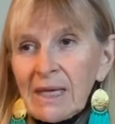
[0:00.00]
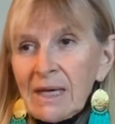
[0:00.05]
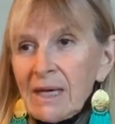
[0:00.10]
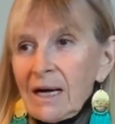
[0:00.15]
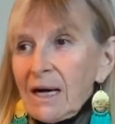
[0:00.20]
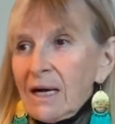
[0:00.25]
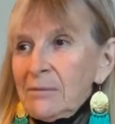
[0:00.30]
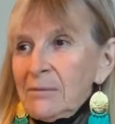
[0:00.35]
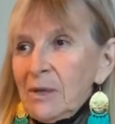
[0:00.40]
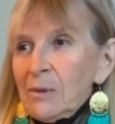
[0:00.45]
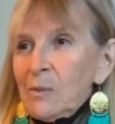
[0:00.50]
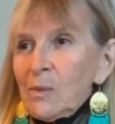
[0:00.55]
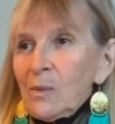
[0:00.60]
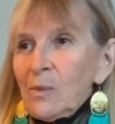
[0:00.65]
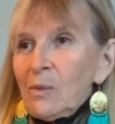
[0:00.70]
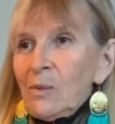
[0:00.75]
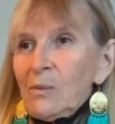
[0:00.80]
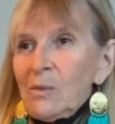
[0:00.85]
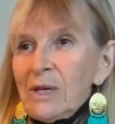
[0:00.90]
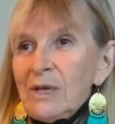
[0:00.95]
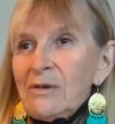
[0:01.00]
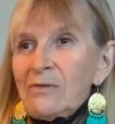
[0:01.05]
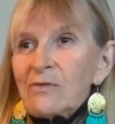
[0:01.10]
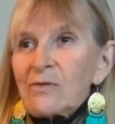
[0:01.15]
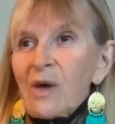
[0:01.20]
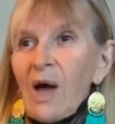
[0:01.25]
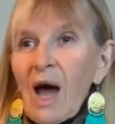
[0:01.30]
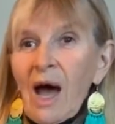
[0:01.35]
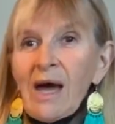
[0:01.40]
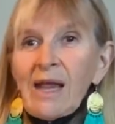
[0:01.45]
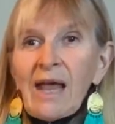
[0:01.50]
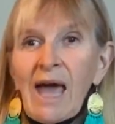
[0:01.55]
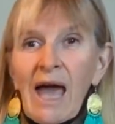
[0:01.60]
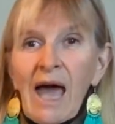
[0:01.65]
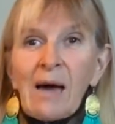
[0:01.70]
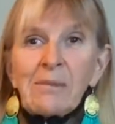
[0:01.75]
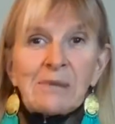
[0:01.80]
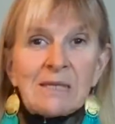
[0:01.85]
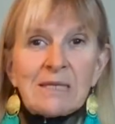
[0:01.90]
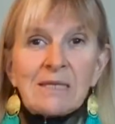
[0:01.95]
I mean, we've got
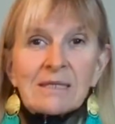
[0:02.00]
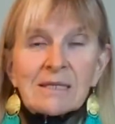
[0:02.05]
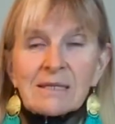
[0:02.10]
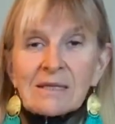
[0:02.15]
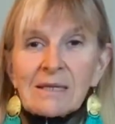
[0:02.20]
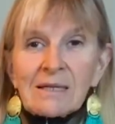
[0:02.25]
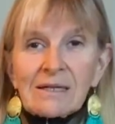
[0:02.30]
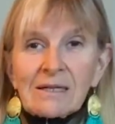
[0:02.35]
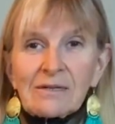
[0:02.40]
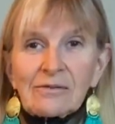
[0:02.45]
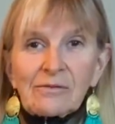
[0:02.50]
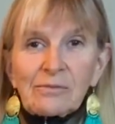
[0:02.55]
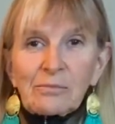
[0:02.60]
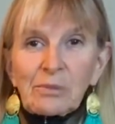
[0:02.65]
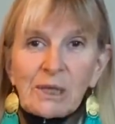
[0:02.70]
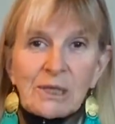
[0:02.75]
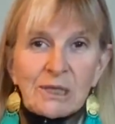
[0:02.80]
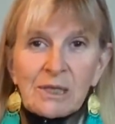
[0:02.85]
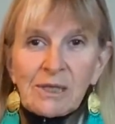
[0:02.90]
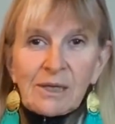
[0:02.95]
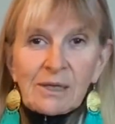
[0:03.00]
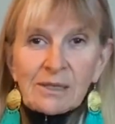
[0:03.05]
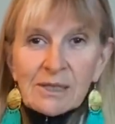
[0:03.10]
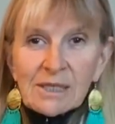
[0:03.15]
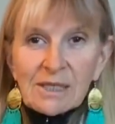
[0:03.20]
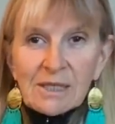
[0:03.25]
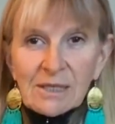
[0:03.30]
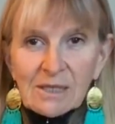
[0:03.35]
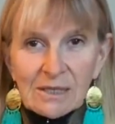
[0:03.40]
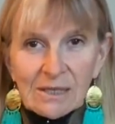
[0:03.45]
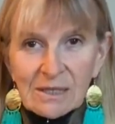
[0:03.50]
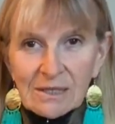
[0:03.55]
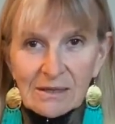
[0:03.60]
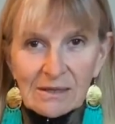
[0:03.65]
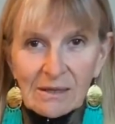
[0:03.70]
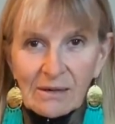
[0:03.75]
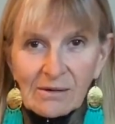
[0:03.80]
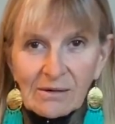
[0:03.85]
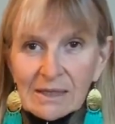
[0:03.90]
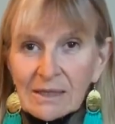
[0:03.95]
habits of brushing our teeth, you
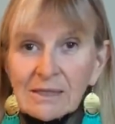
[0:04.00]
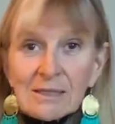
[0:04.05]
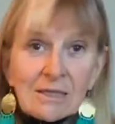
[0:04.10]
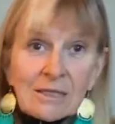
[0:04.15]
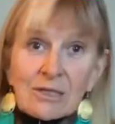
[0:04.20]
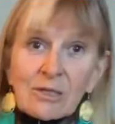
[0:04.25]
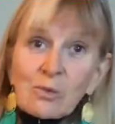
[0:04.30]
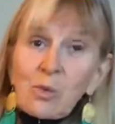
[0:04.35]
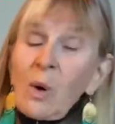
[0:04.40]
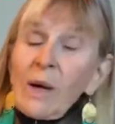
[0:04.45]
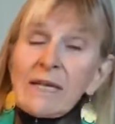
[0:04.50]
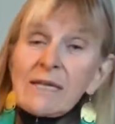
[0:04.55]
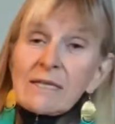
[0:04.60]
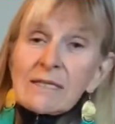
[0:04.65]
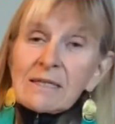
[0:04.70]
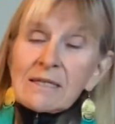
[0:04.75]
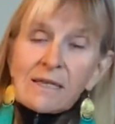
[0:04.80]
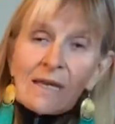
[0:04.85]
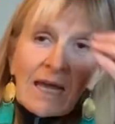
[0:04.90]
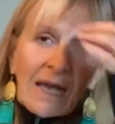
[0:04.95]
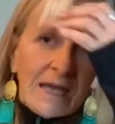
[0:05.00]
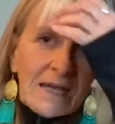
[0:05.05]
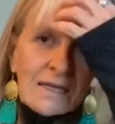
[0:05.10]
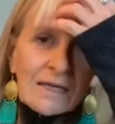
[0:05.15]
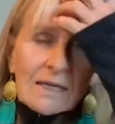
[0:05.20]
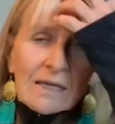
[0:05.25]
know, at least twice a day.